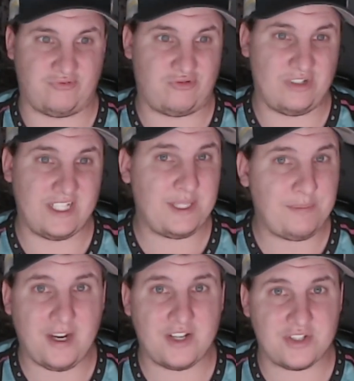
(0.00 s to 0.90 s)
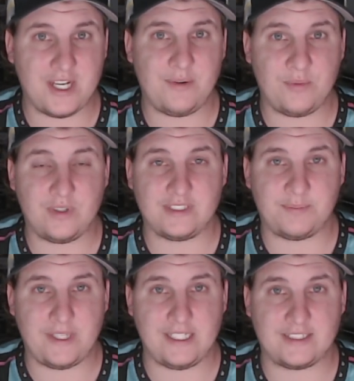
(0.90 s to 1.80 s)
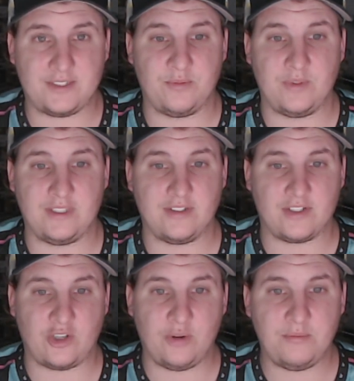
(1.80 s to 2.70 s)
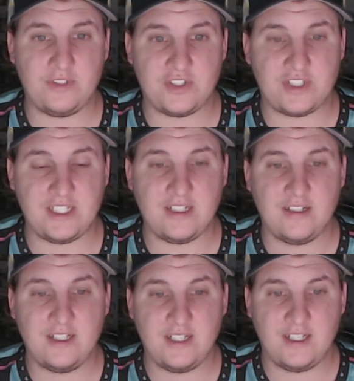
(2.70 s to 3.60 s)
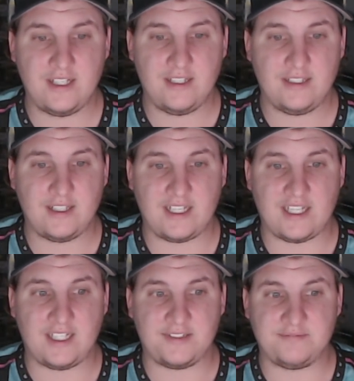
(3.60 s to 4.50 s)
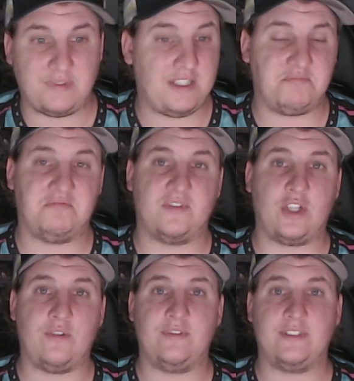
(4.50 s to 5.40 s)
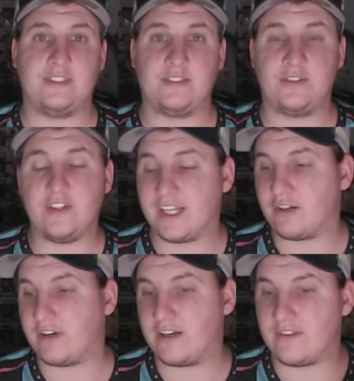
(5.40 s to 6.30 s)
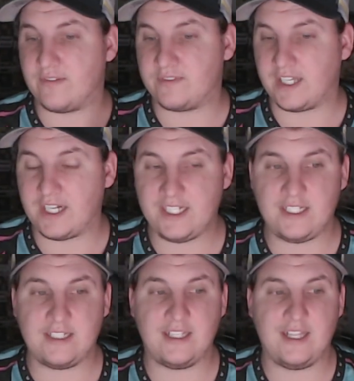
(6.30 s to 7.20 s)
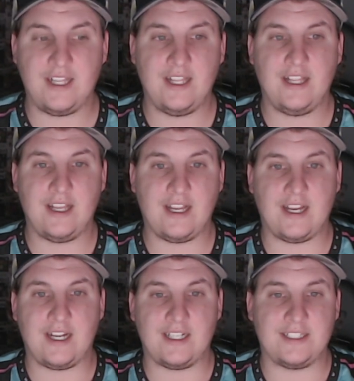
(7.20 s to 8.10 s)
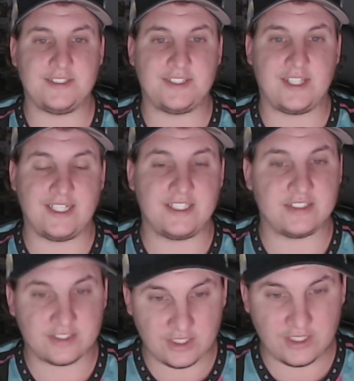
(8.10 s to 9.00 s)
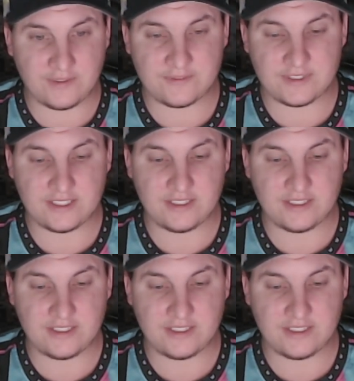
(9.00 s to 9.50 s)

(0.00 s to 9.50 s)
pretty much everyone's picks to win the comp this year. But Dolphins, to their credit, they've done it. They deserved